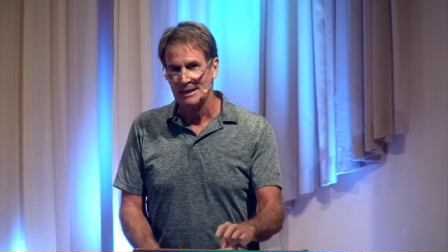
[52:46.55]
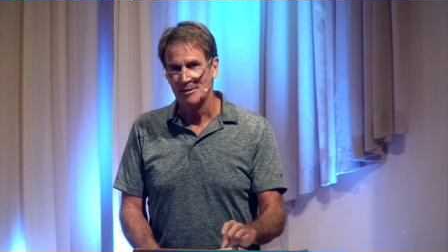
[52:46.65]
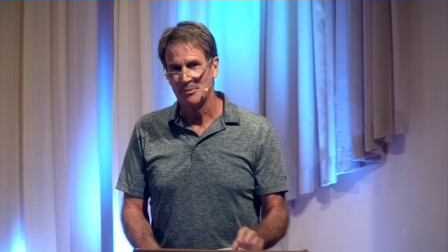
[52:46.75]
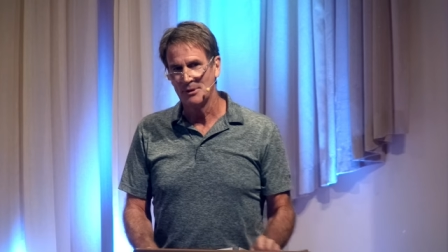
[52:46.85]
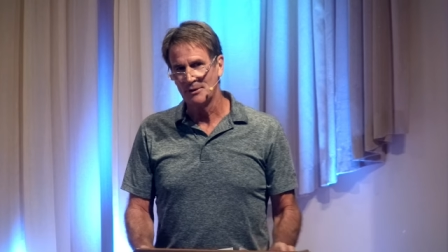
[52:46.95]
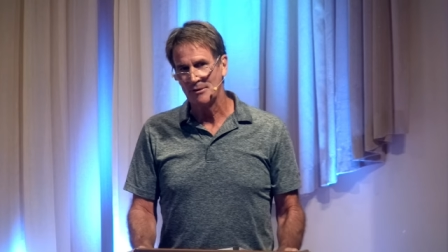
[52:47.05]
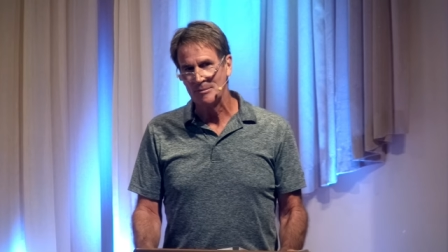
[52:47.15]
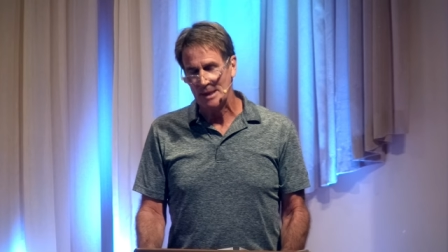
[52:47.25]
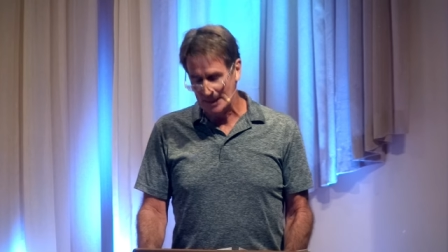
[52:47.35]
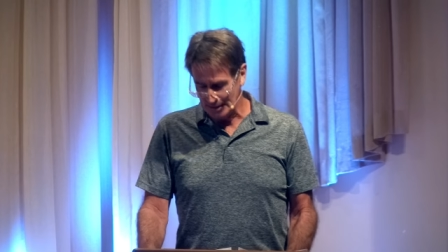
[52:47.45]
The book
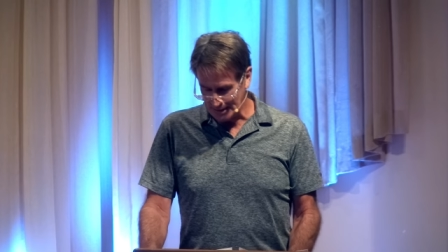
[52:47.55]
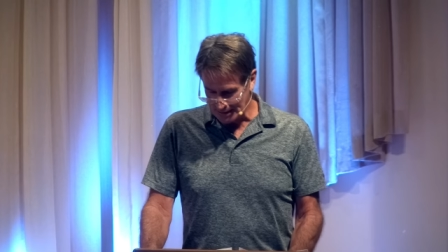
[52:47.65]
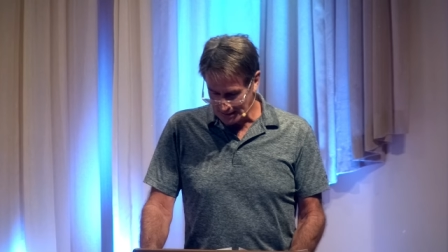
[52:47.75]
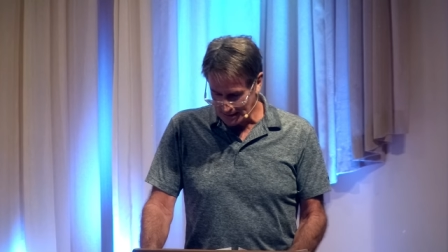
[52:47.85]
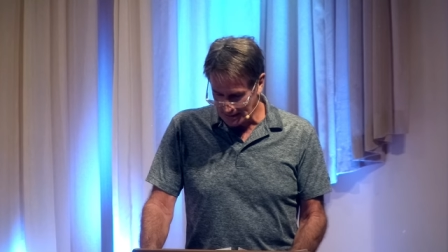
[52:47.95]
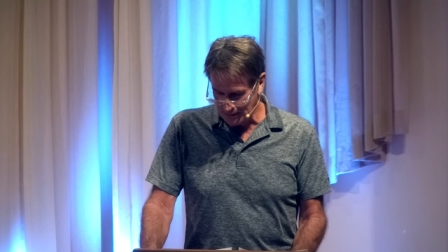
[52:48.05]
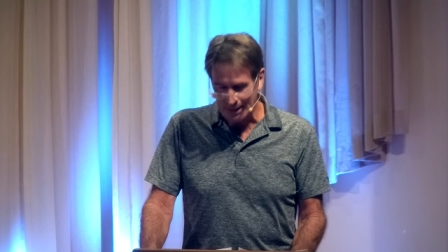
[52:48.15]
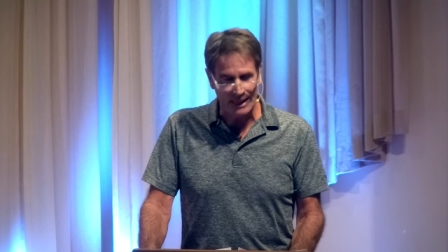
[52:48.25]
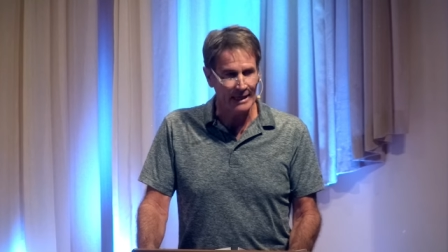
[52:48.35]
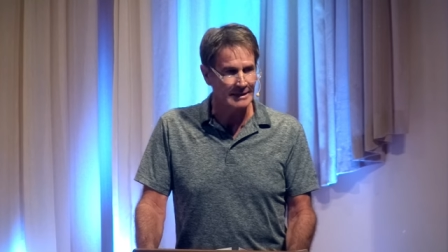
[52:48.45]
reminds us that you
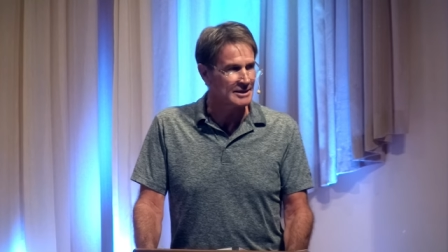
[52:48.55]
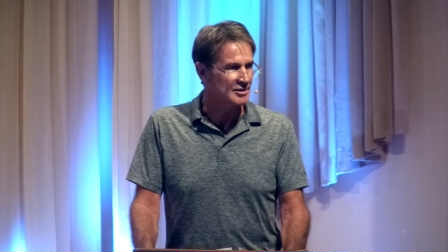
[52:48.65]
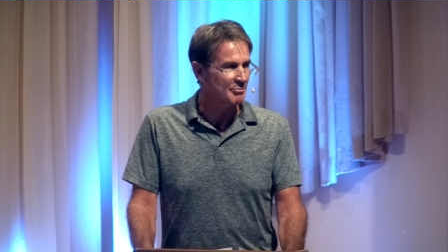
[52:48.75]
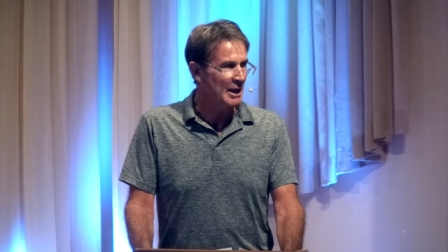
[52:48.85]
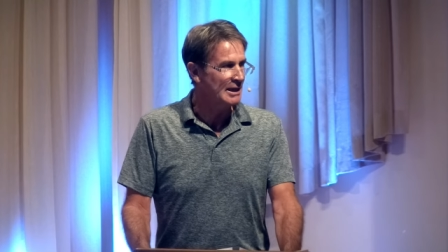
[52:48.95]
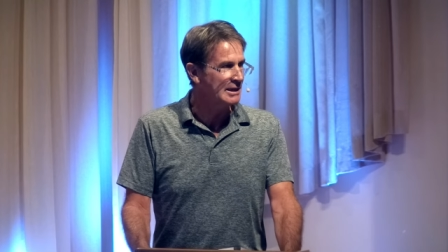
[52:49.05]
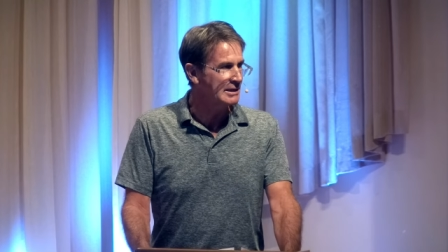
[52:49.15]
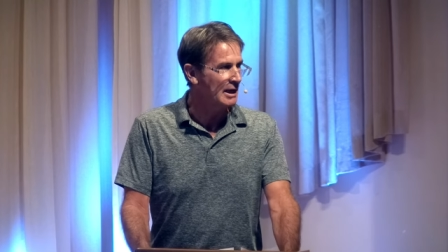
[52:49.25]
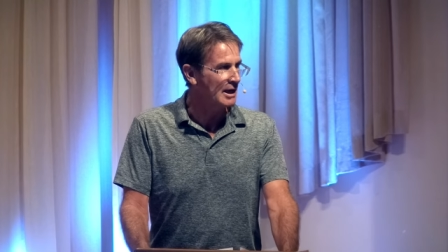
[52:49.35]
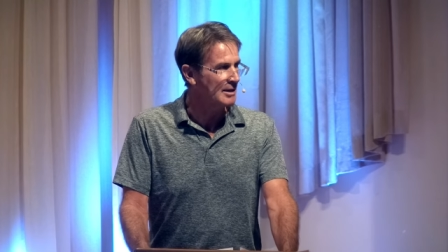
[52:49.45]
can't spend
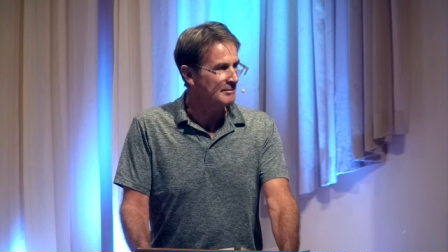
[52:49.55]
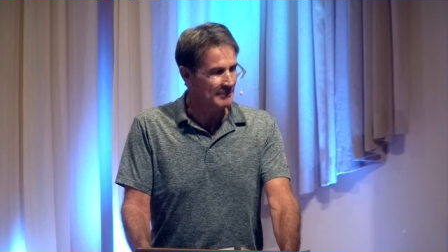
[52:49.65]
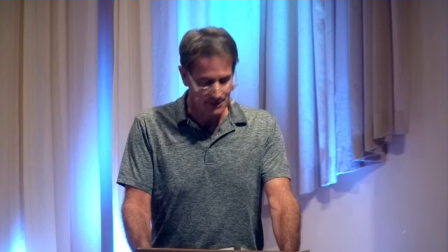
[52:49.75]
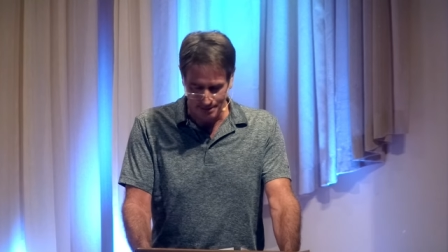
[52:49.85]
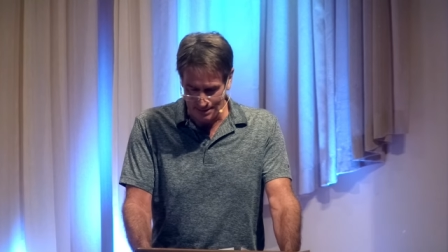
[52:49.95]
time.